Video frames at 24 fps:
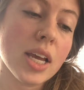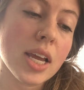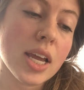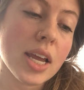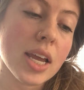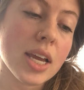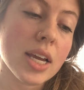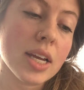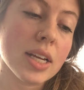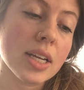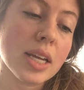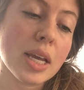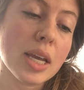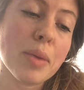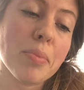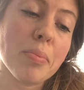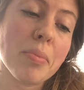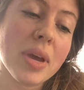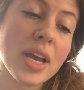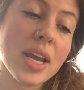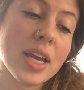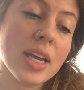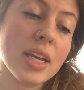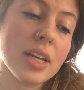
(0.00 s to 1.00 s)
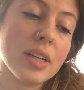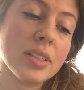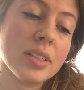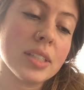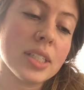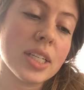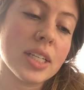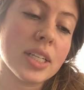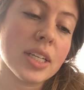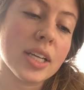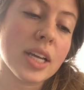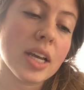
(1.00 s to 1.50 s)
and it may
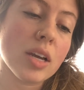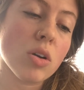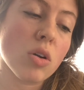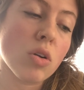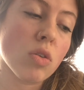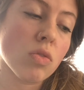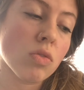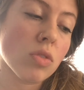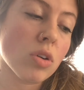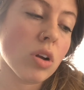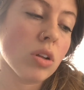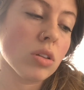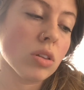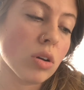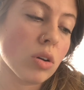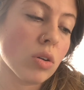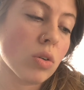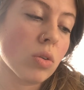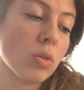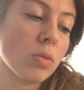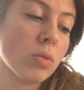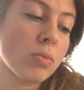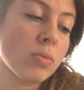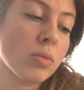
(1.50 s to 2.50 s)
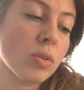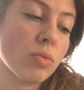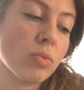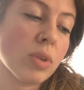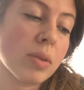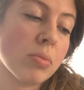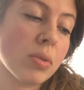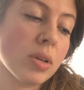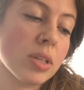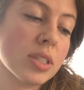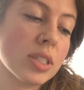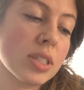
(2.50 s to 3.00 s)
indicate overall low
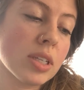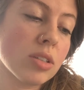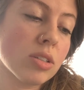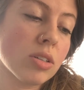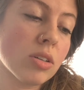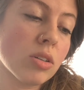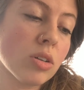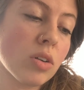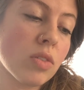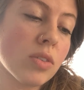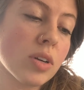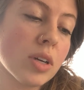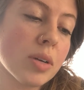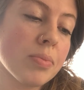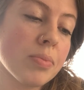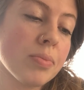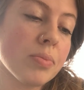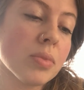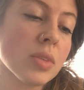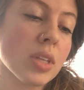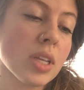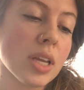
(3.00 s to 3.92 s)
red blood cell turnover,